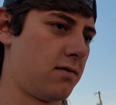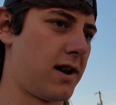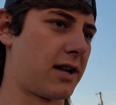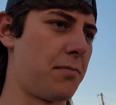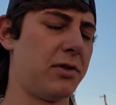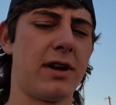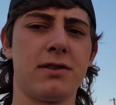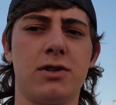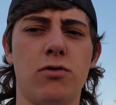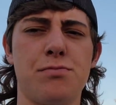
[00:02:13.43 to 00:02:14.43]
Got a couple
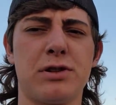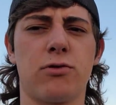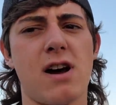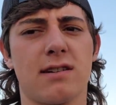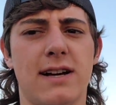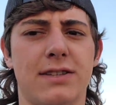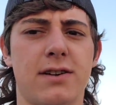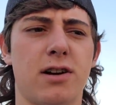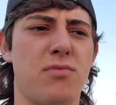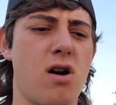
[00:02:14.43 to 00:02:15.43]
things to do. We'll put the rock lights
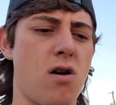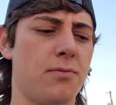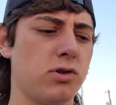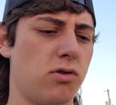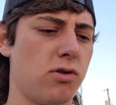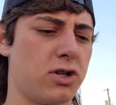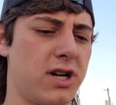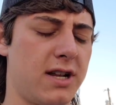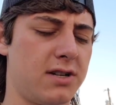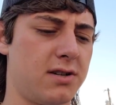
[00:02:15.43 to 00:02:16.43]
on tomorrow. We'll do the oil
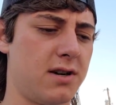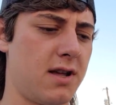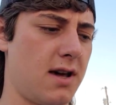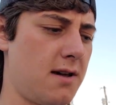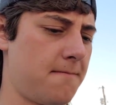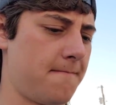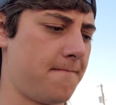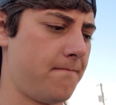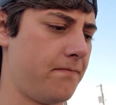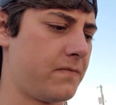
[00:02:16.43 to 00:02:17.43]
change today.
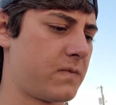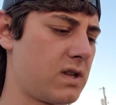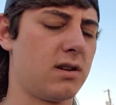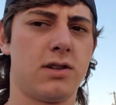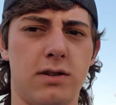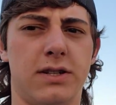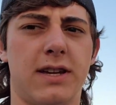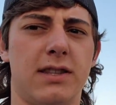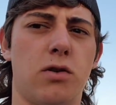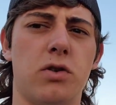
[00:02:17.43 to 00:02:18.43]
So
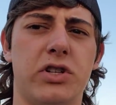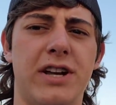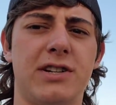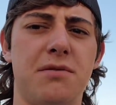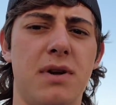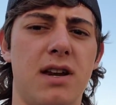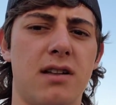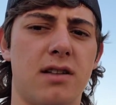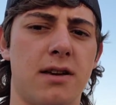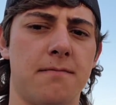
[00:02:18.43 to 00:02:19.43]
let's get the oil changed
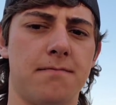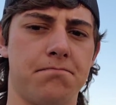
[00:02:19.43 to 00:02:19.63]
immediately.